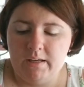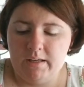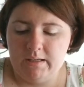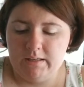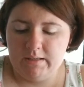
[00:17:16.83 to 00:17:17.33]

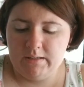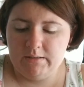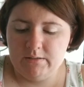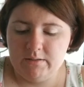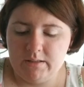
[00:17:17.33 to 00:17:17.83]

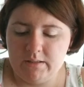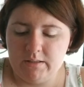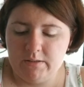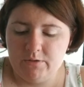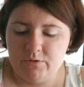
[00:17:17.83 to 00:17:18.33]
And
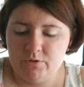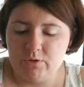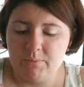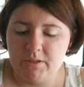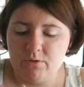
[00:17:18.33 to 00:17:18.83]

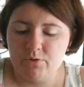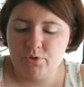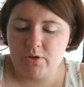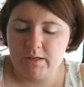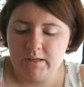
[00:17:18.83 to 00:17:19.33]
so I'm gonna go and
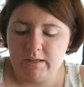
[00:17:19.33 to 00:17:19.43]
try.